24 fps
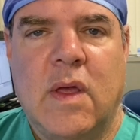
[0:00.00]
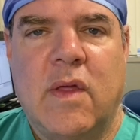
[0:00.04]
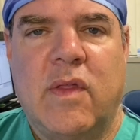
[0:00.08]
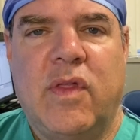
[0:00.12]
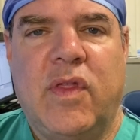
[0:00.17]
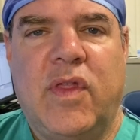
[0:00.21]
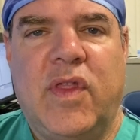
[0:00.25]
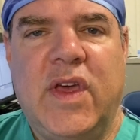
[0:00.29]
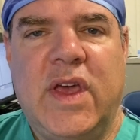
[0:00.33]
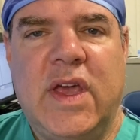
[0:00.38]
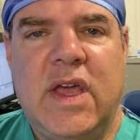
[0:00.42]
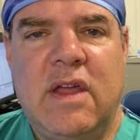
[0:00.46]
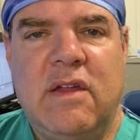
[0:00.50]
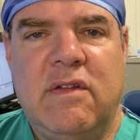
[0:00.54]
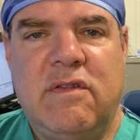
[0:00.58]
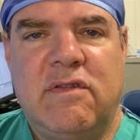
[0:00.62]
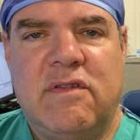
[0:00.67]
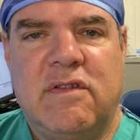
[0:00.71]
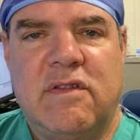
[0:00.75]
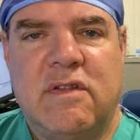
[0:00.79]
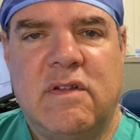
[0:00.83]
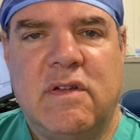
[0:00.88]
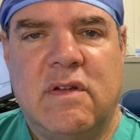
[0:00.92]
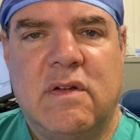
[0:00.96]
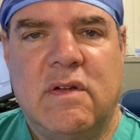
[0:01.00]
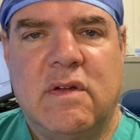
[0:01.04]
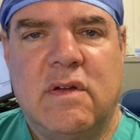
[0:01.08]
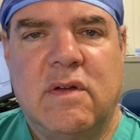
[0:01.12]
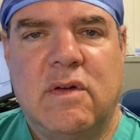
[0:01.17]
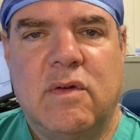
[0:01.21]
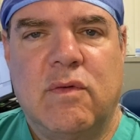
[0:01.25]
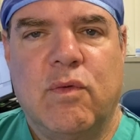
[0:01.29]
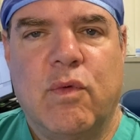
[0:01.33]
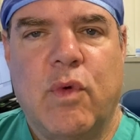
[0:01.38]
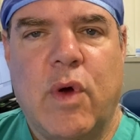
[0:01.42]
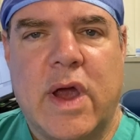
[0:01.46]
These
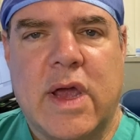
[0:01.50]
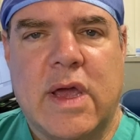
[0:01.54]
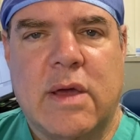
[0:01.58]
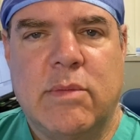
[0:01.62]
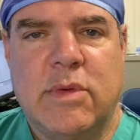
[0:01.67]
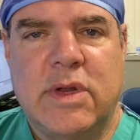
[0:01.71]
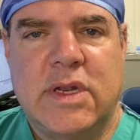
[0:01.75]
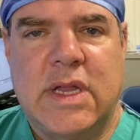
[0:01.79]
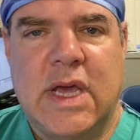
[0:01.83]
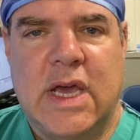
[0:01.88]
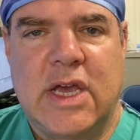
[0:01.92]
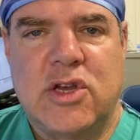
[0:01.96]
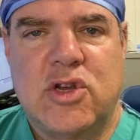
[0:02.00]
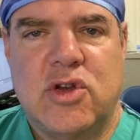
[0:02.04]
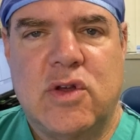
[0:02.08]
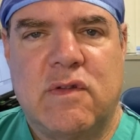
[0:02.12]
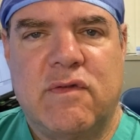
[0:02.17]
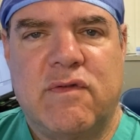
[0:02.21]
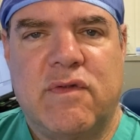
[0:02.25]
recommendations